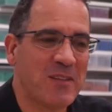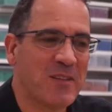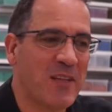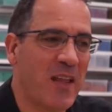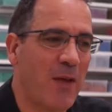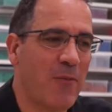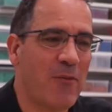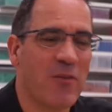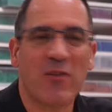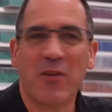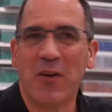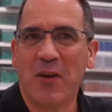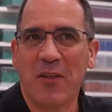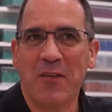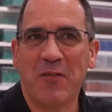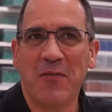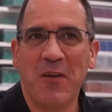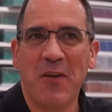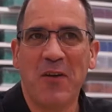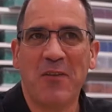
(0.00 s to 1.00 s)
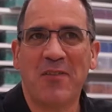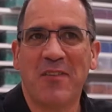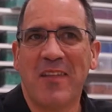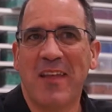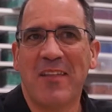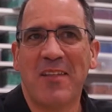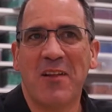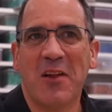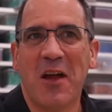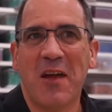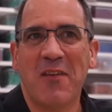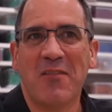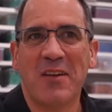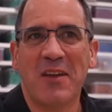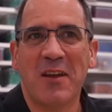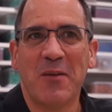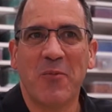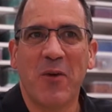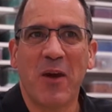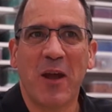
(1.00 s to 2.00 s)
So that was sort of the first thing that I ever
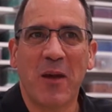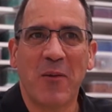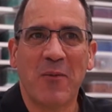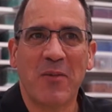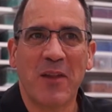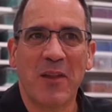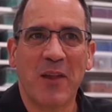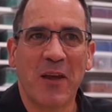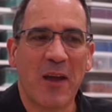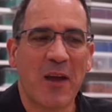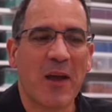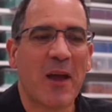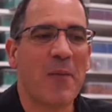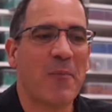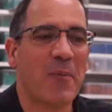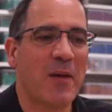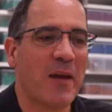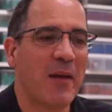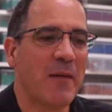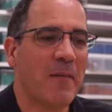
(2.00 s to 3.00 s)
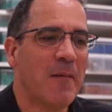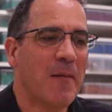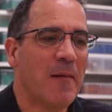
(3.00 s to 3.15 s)
did working with the Lego company.